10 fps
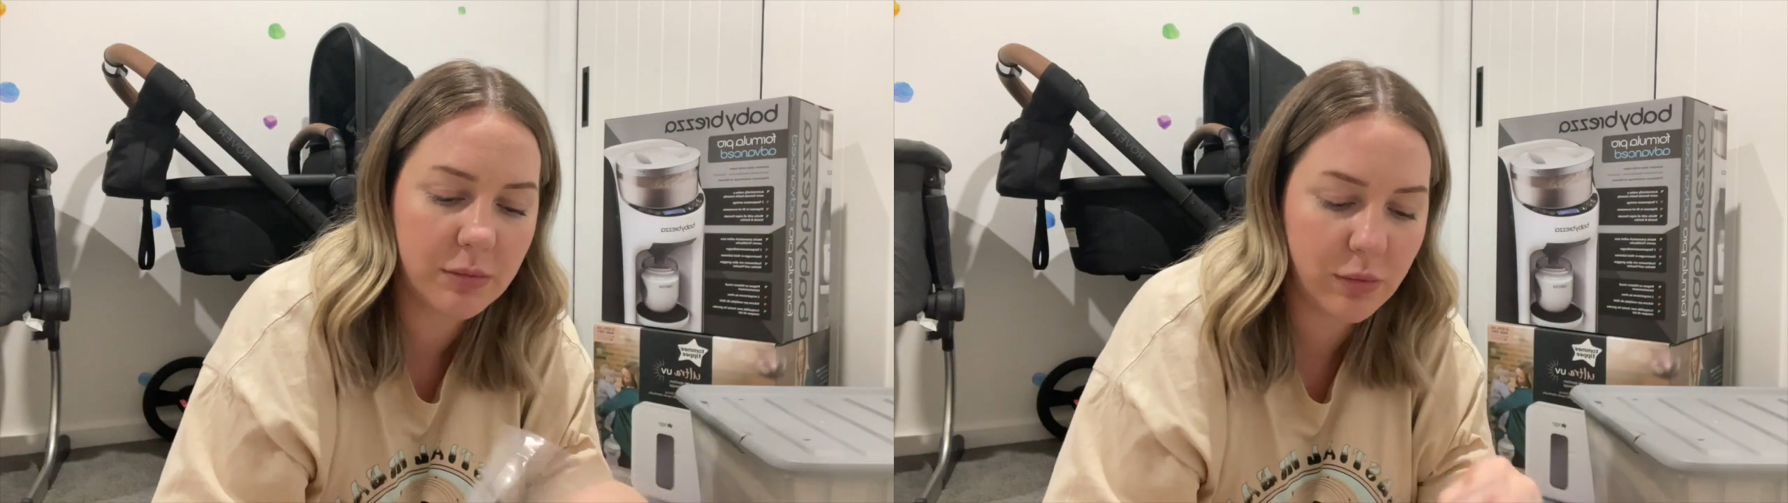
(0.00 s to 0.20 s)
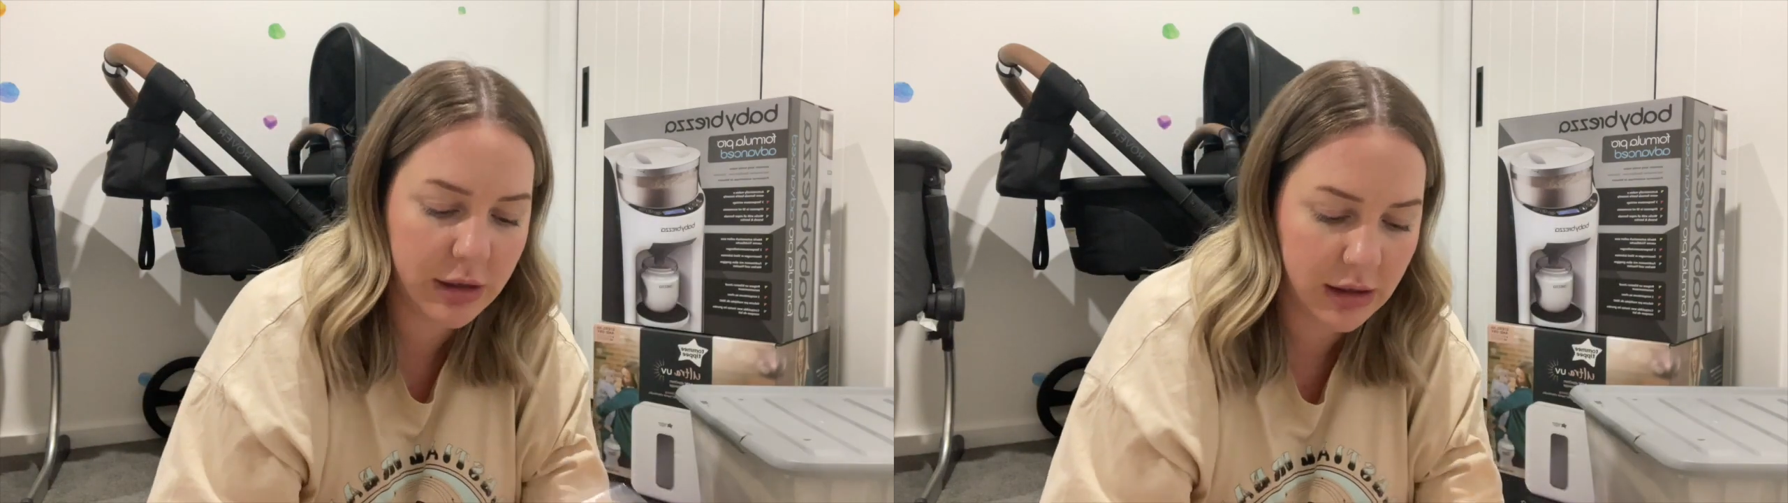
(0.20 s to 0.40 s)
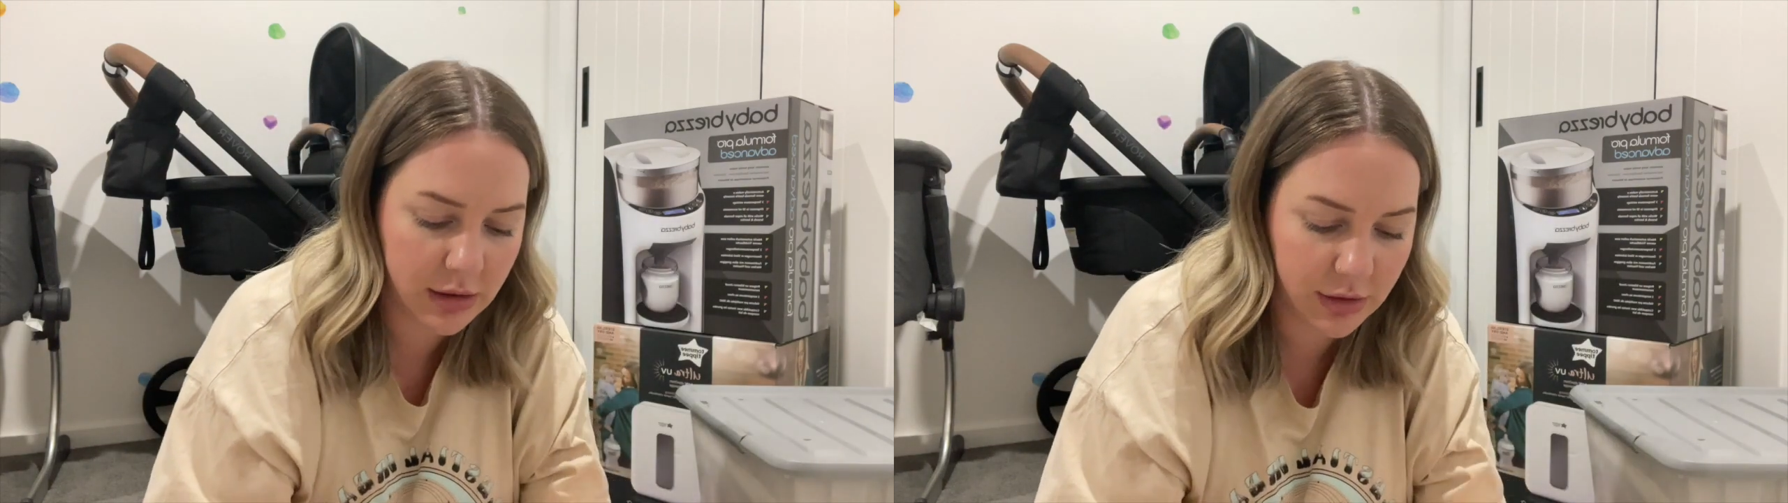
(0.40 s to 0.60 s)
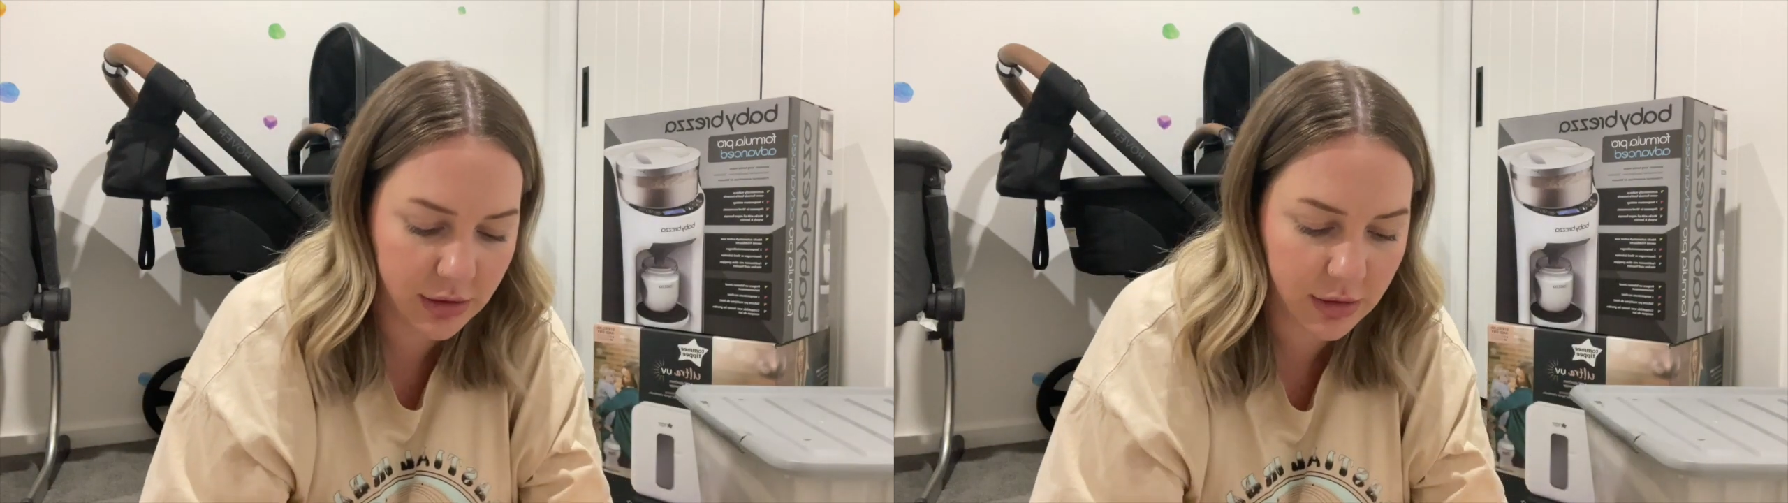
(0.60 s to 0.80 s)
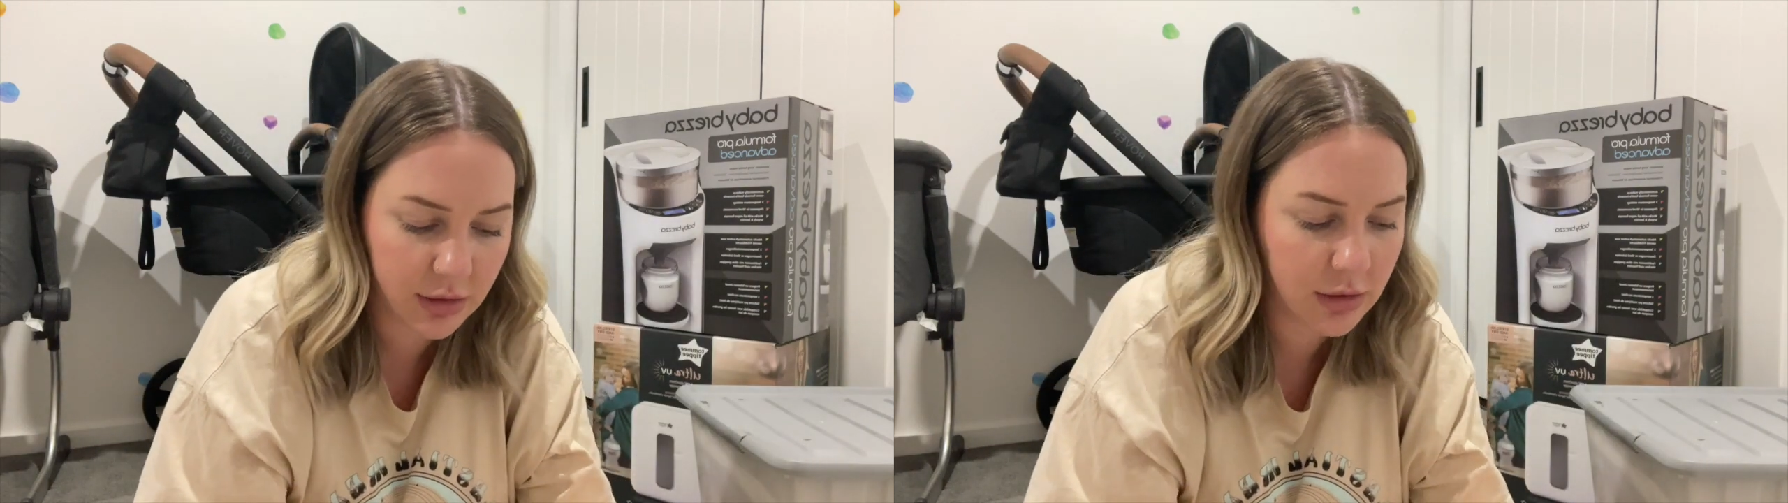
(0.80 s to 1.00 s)

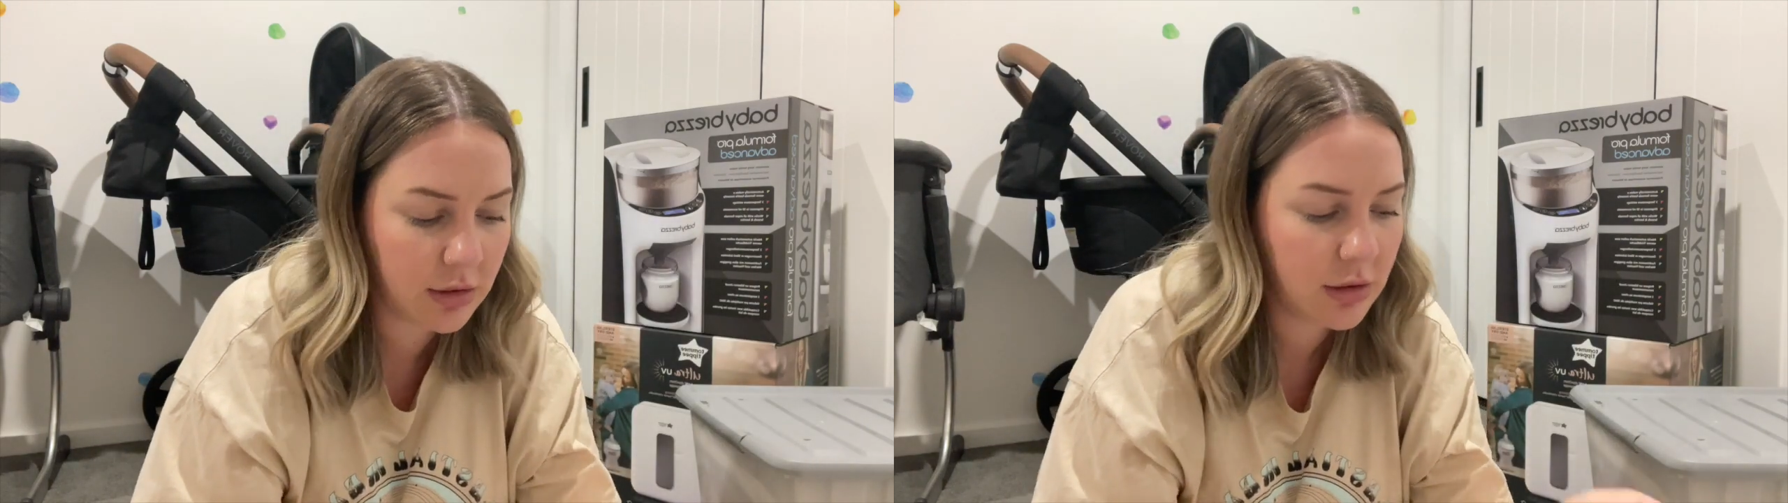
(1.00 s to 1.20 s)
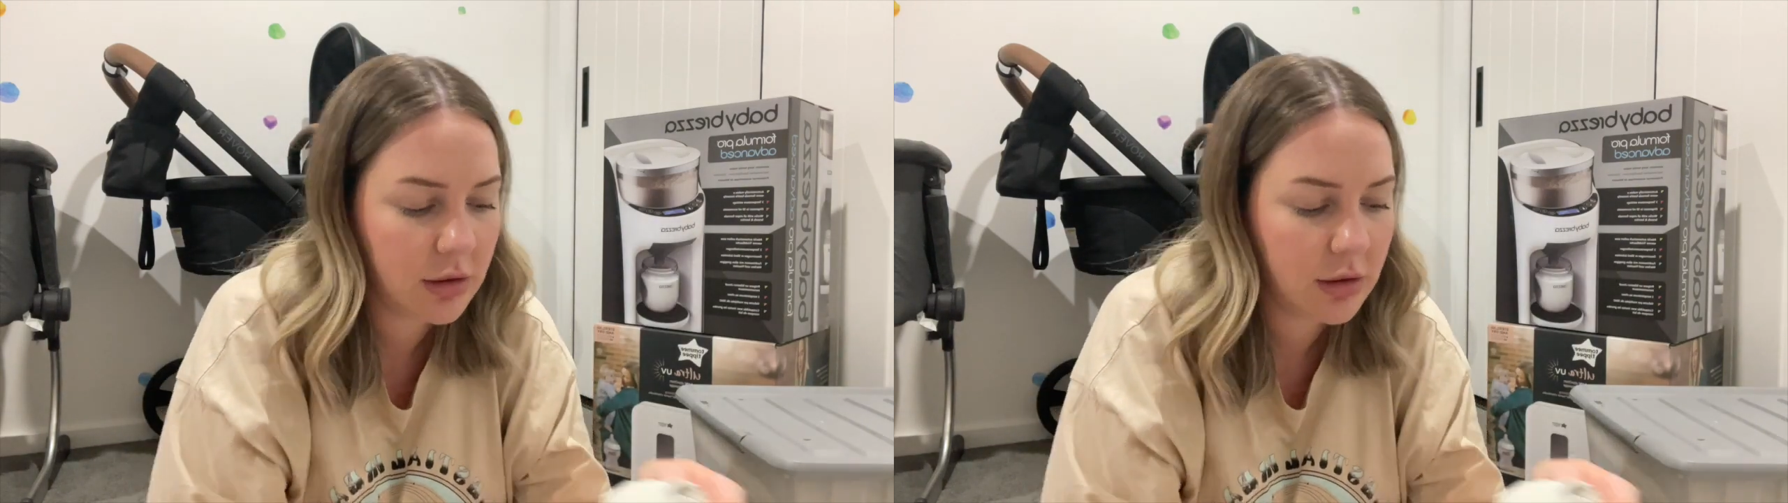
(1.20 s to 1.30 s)
with